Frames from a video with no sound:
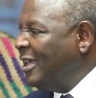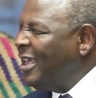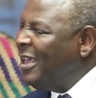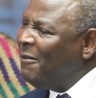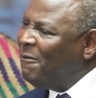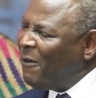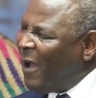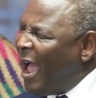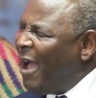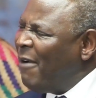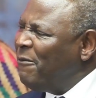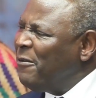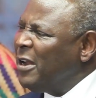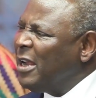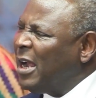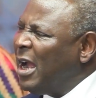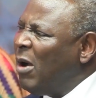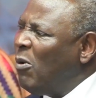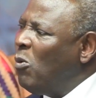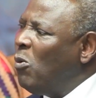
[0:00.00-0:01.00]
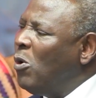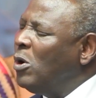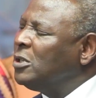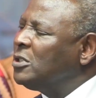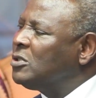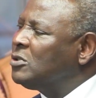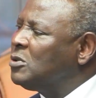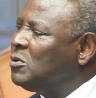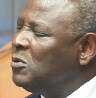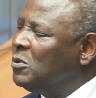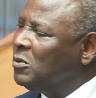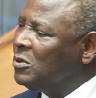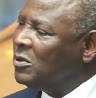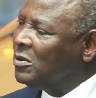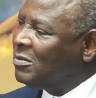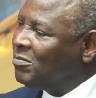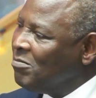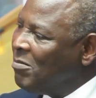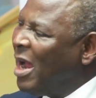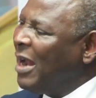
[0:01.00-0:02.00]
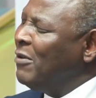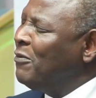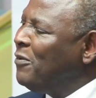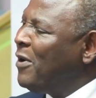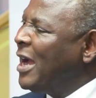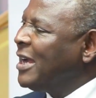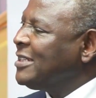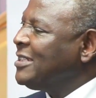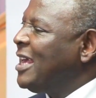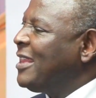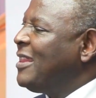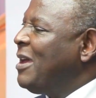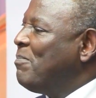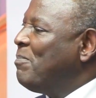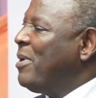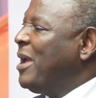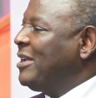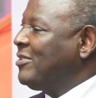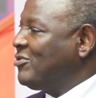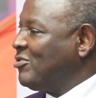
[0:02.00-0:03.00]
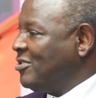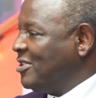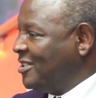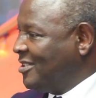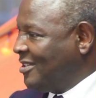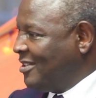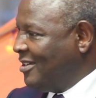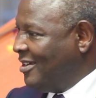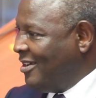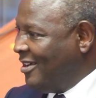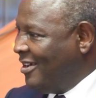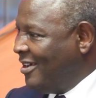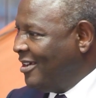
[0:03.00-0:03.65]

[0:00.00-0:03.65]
If Africa was to manufacture the batteries,